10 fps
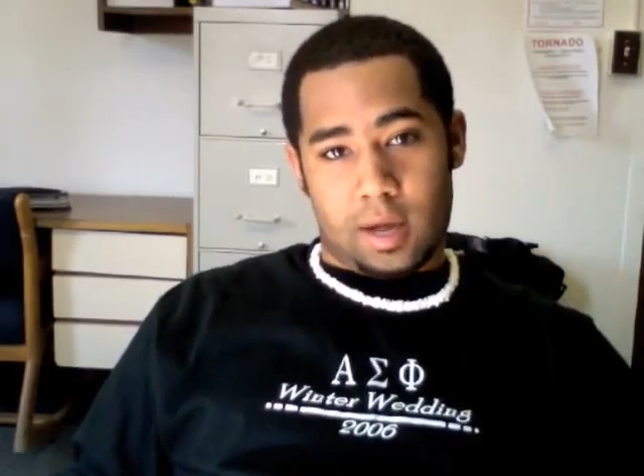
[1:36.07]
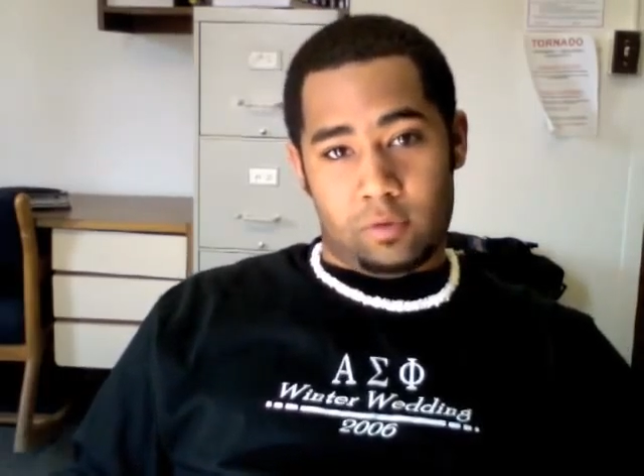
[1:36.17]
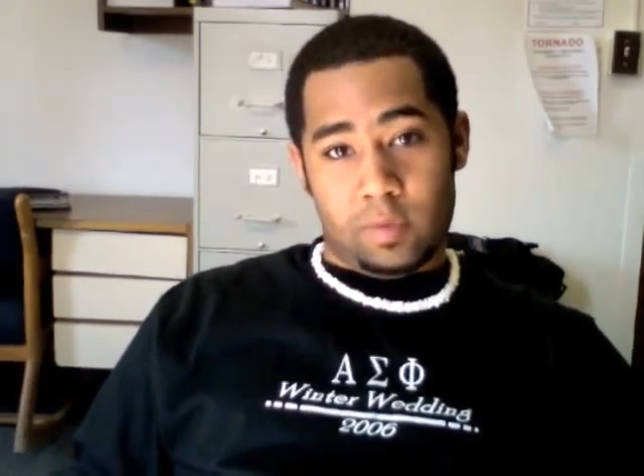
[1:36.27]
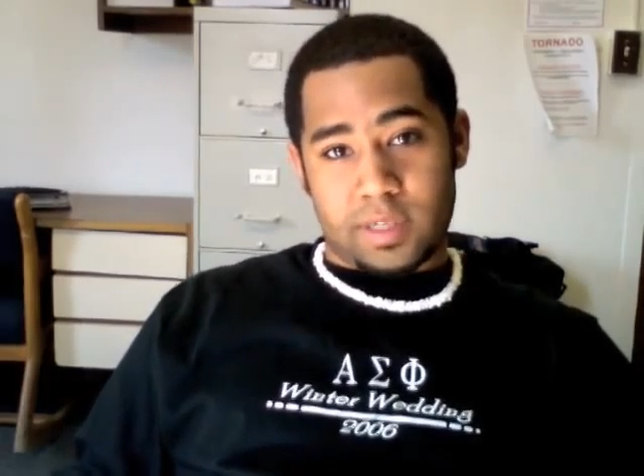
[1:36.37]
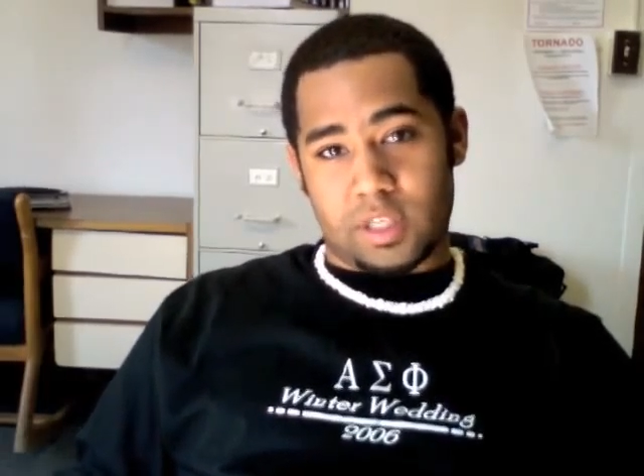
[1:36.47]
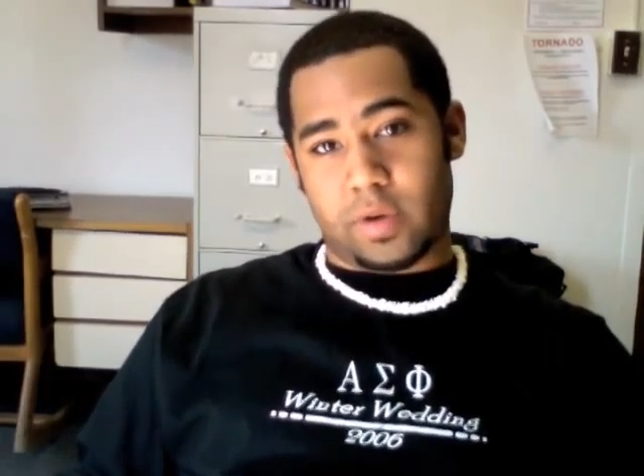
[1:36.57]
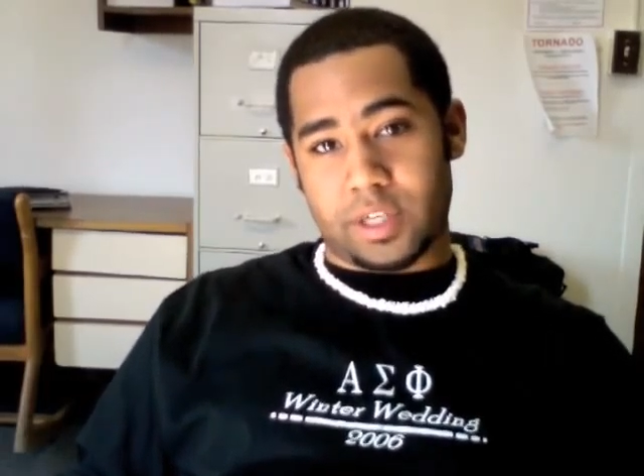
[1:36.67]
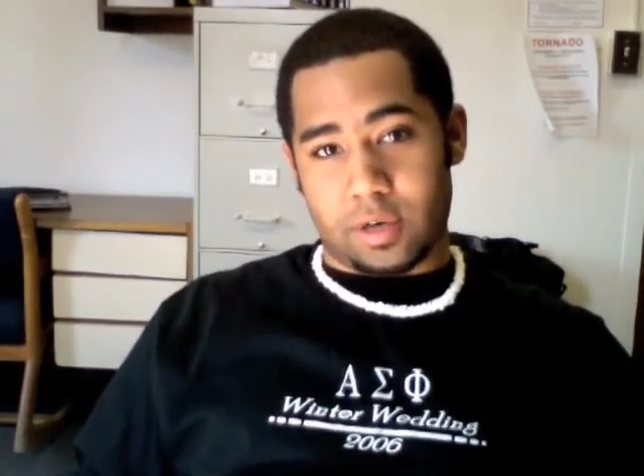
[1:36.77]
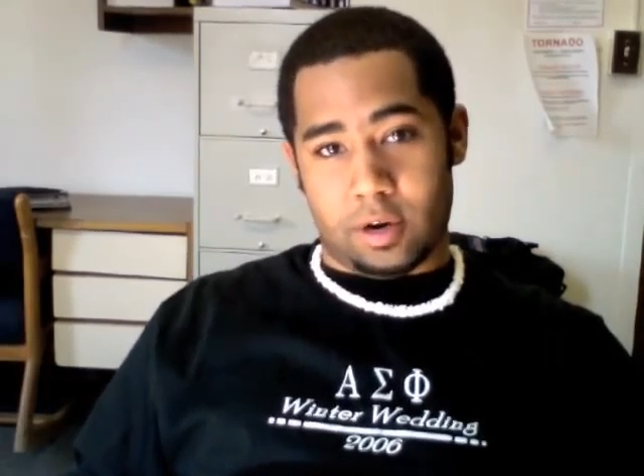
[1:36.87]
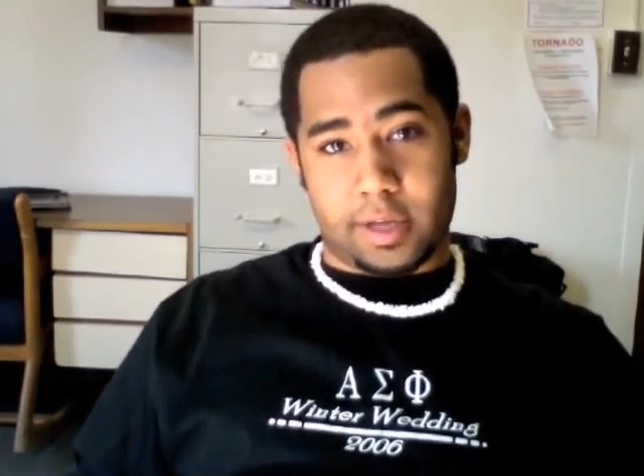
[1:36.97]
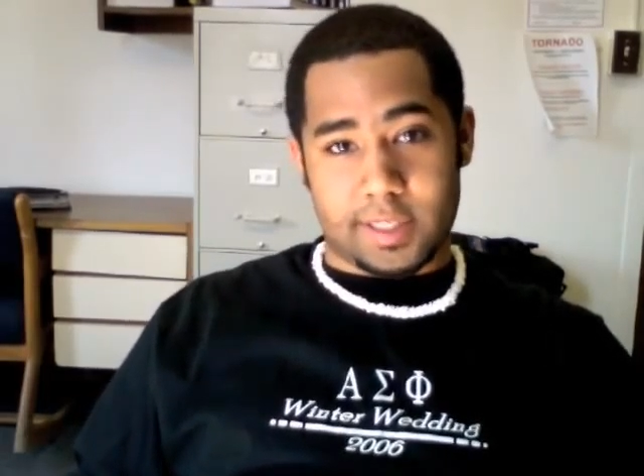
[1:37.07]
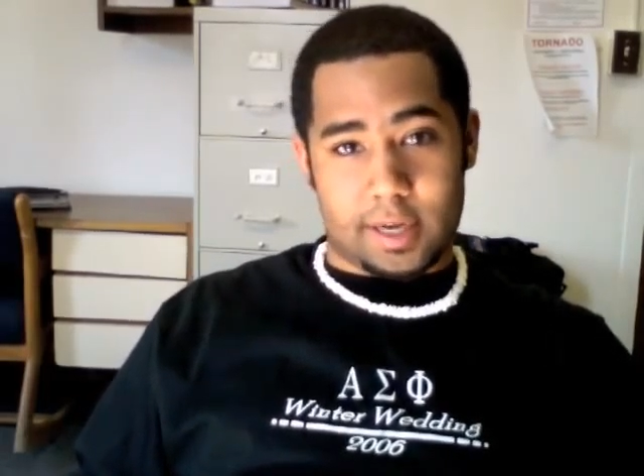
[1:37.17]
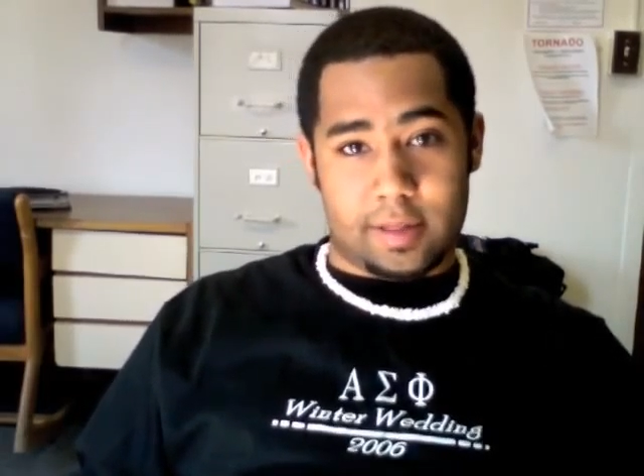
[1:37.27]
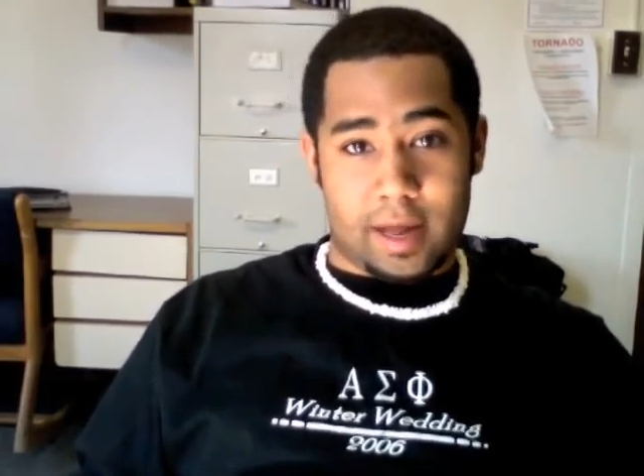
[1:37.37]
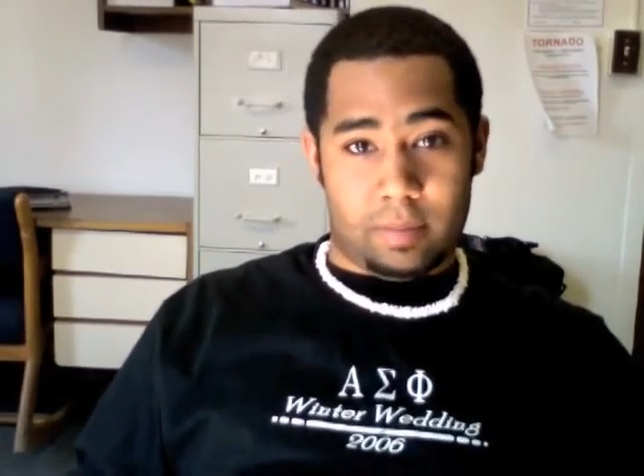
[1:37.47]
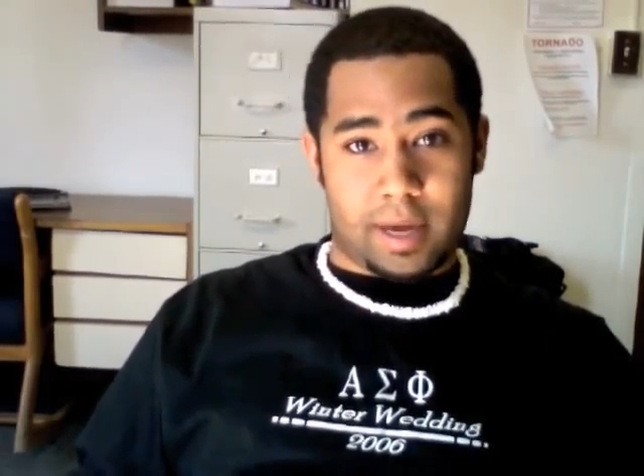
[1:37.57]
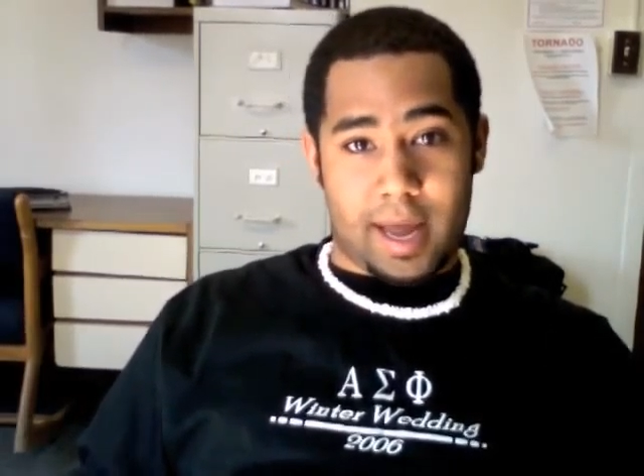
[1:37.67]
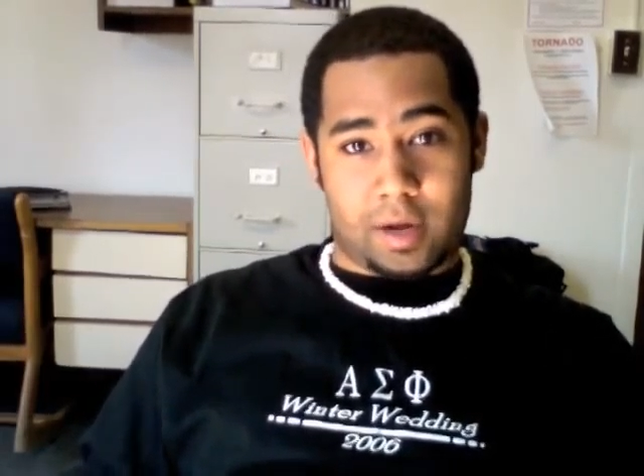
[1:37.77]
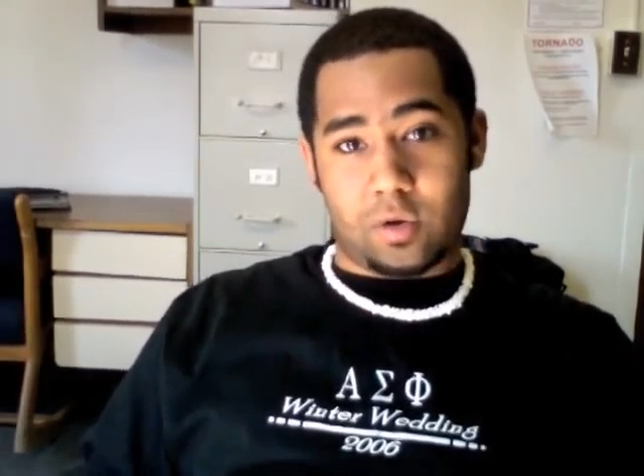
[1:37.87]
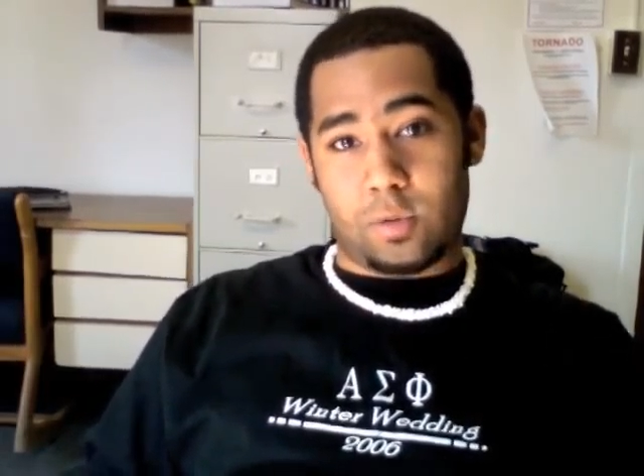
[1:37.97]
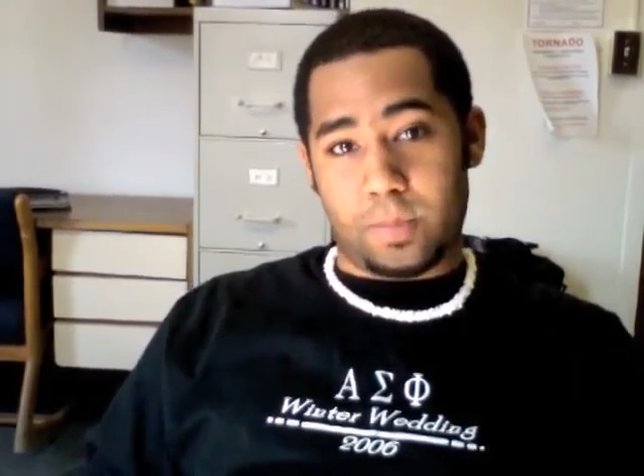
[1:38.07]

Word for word: rooming situation early, so that'll be kind of cool.